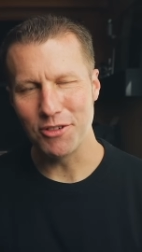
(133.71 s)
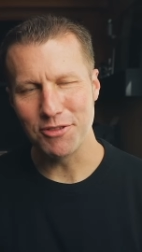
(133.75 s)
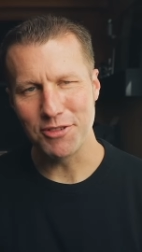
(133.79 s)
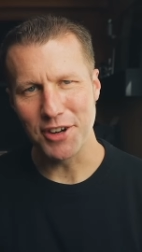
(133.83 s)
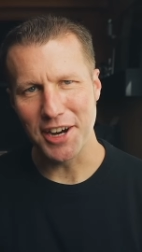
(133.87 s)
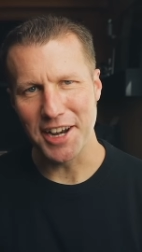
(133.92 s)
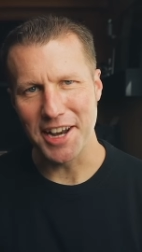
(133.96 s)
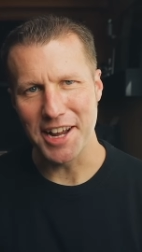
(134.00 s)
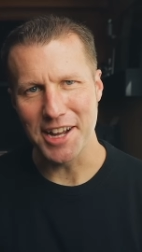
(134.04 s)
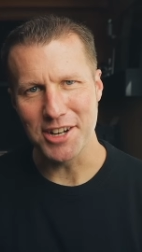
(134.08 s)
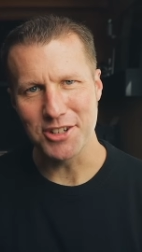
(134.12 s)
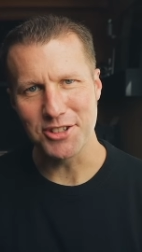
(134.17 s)

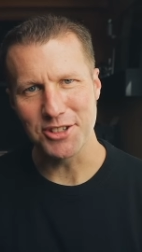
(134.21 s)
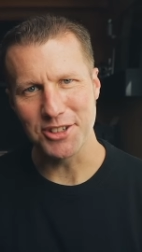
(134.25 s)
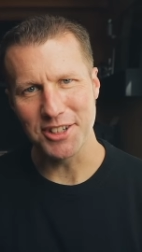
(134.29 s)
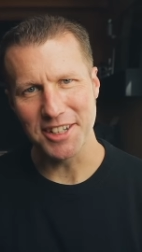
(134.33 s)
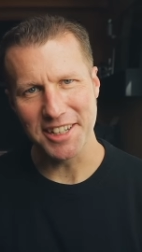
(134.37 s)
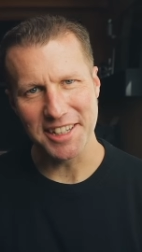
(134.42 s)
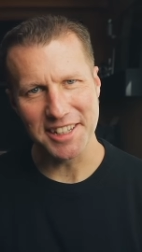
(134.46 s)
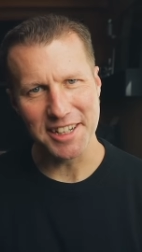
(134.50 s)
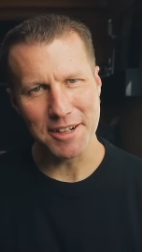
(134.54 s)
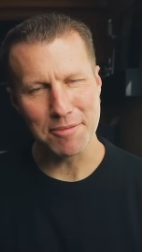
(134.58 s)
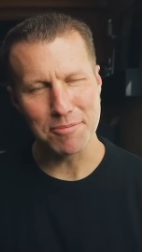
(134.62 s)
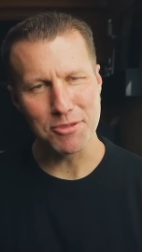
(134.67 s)
financial.
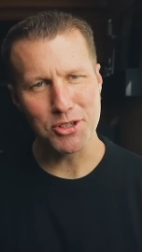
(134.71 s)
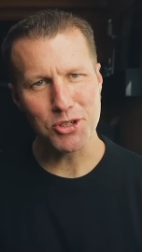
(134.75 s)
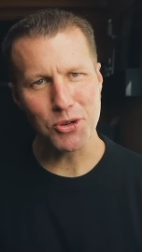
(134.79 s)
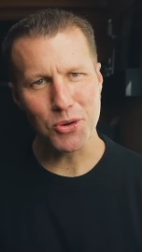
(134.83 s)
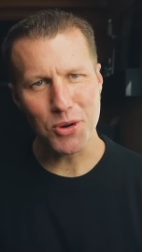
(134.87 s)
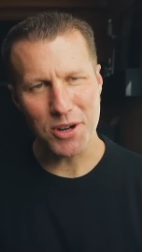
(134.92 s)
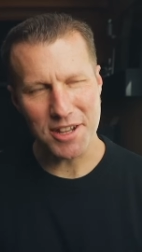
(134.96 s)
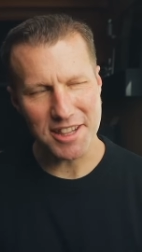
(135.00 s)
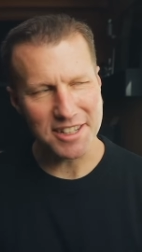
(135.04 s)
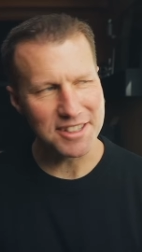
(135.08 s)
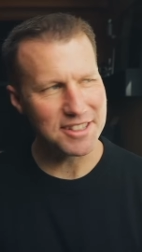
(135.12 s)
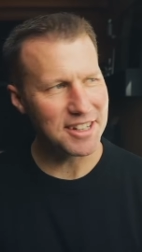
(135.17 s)
And I'm
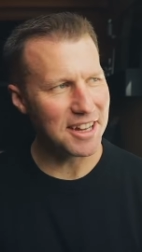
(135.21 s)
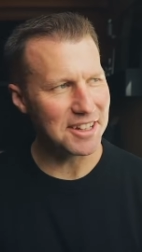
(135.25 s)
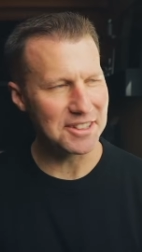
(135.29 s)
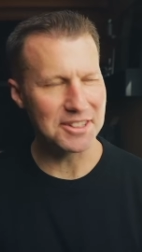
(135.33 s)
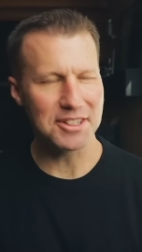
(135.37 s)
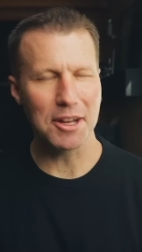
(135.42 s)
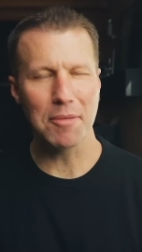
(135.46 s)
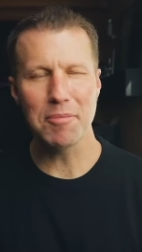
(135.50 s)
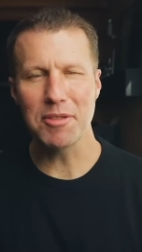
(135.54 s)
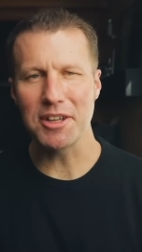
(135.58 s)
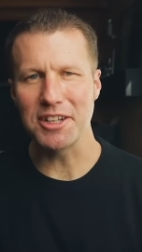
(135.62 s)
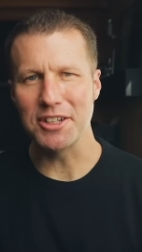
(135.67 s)
sure this has
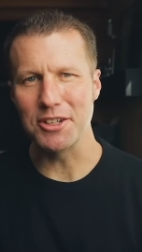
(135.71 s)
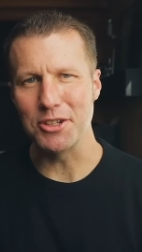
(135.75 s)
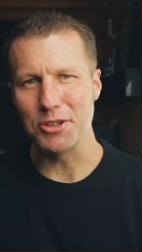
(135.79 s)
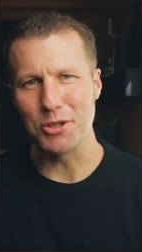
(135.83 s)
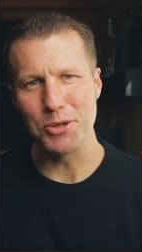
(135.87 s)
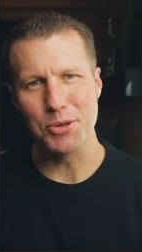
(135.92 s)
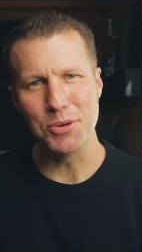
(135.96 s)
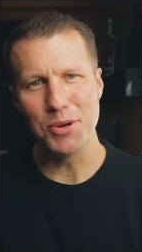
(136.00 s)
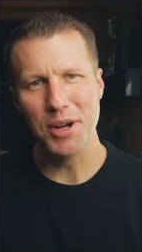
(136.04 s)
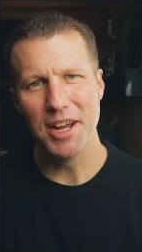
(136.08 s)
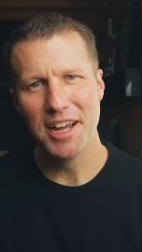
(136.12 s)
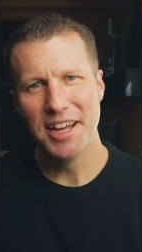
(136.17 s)
something to
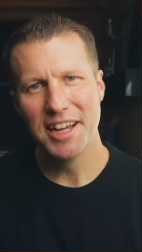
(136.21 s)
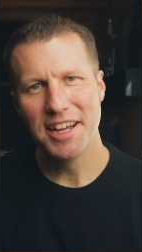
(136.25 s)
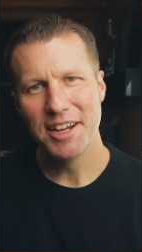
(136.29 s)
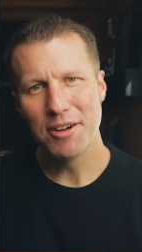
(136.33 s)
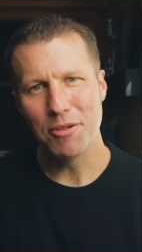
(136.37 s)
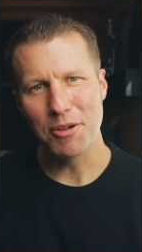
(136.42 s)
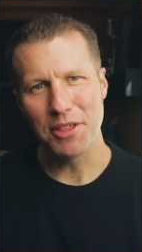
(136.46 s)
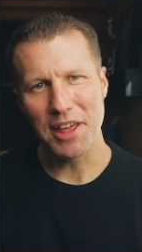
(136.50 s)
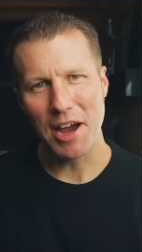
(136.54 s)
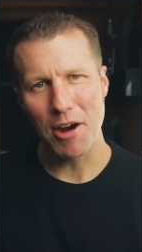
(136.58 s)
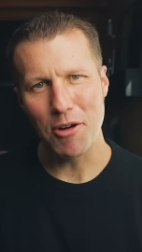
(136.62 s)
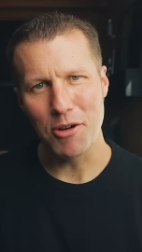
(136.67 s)
do
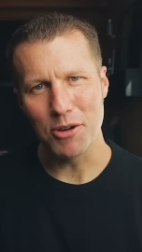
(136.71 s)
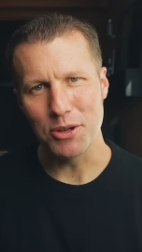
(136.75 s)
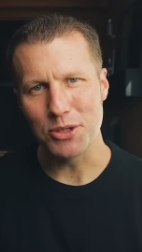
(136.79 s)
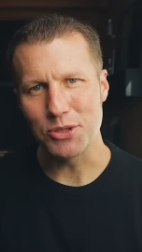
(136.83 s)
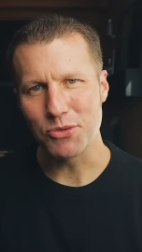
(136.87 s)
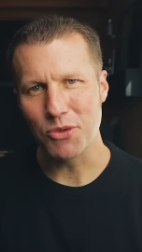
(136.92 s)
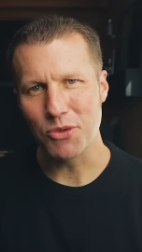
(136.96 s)
with how I was